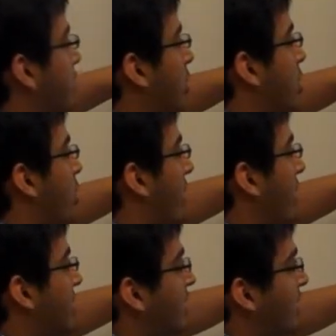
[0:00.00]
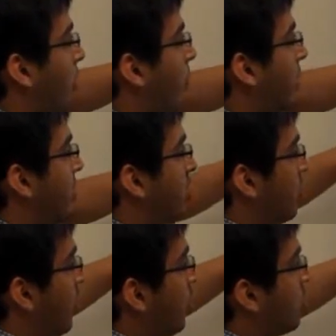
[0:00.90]
do a transition from 1 0
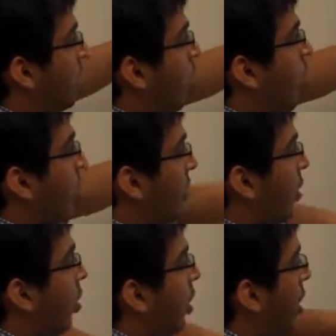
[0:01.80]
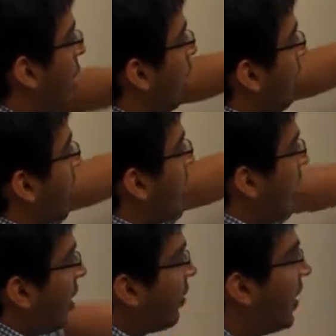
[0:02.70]
0 to 0 1 0. So
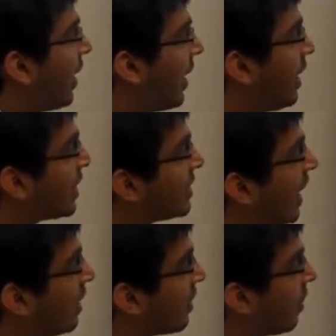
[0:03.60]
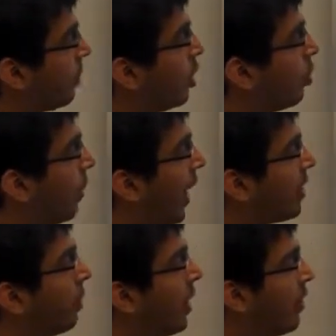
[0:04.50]
here we again assign some new path
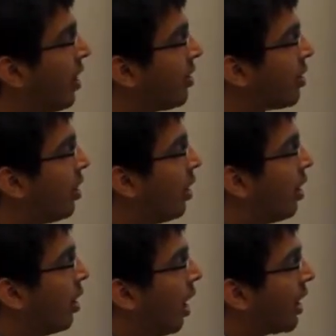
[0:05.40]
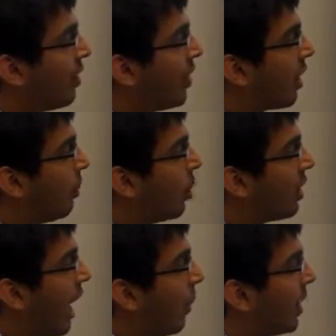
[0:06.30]
metrics. Again we compute the
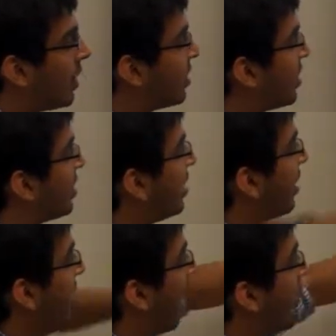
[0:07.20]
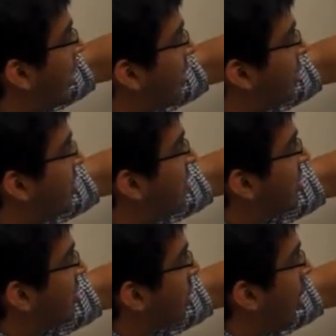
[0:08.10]
Hamming distance. Here the Hamming distance is,